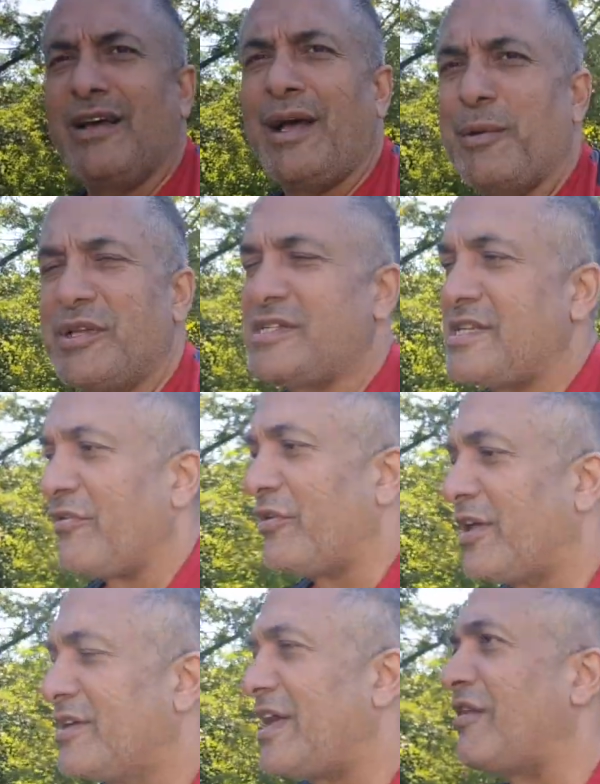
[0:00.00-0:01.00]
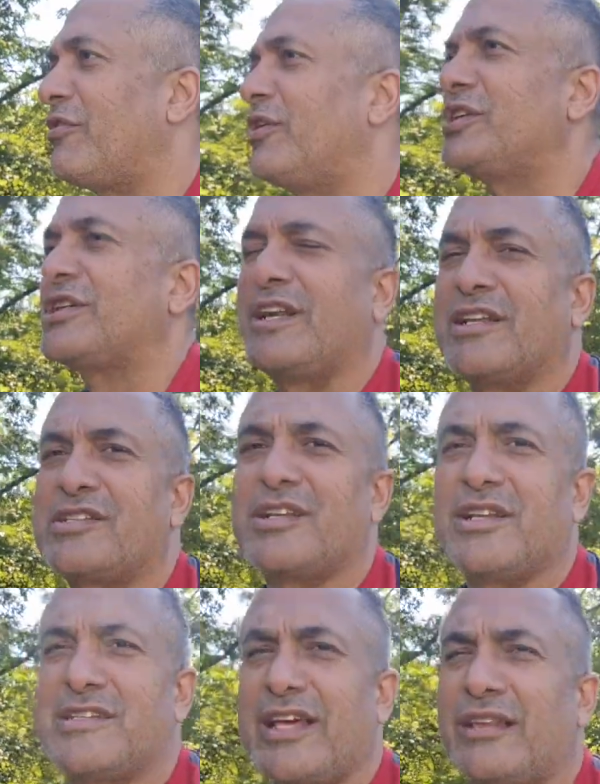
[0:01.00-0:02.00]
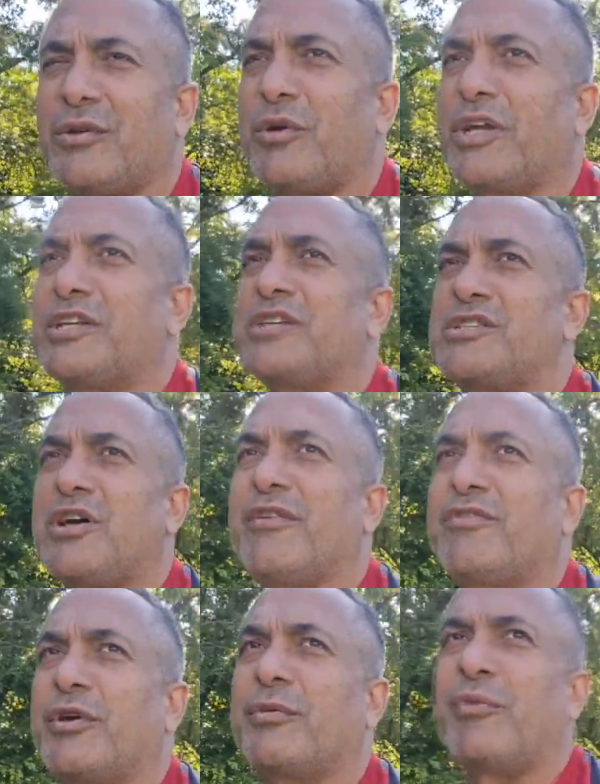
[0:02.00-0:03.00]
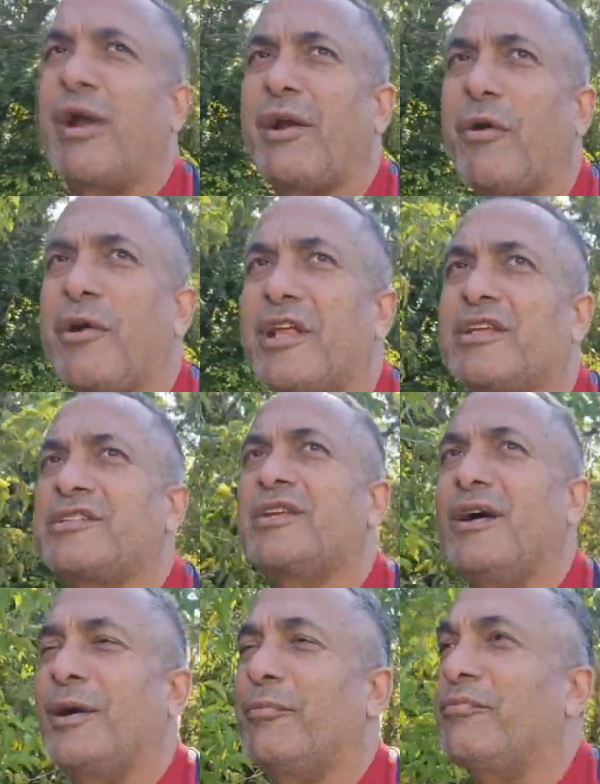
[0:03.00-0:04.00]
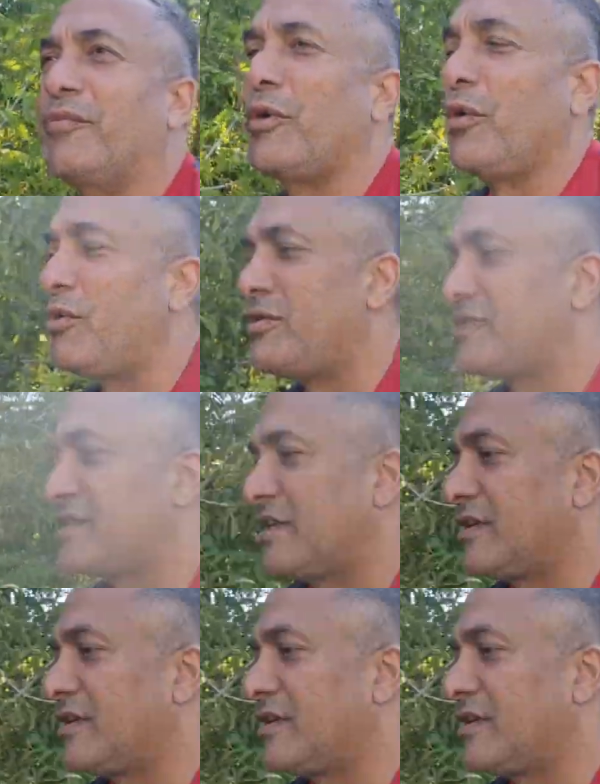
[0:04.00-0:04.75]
I mean, it's definitely a diversion. It's going to take the Russians off their priority goals.